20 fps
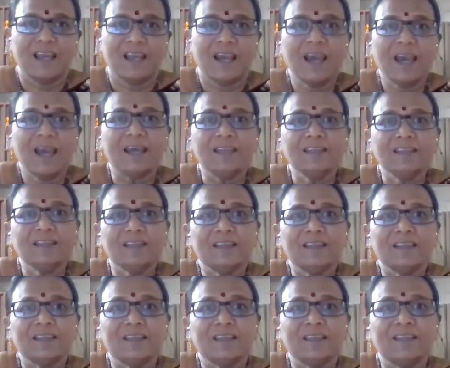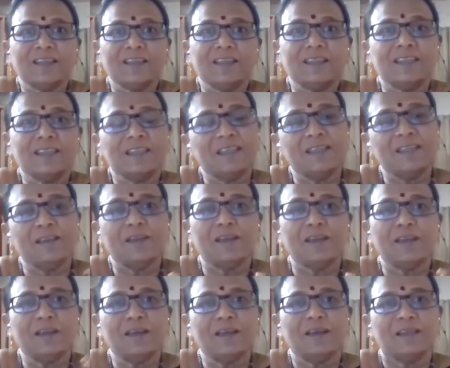And
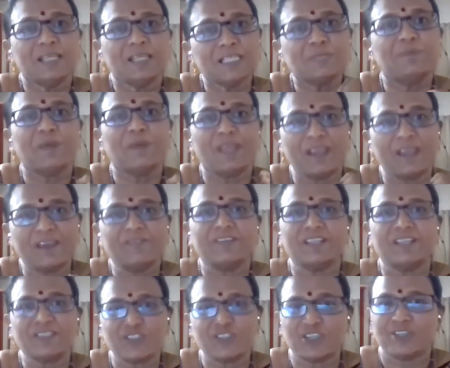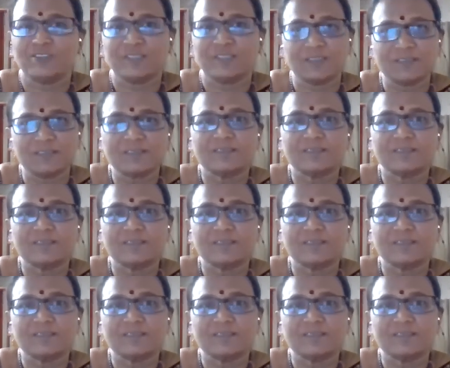his behavior changes.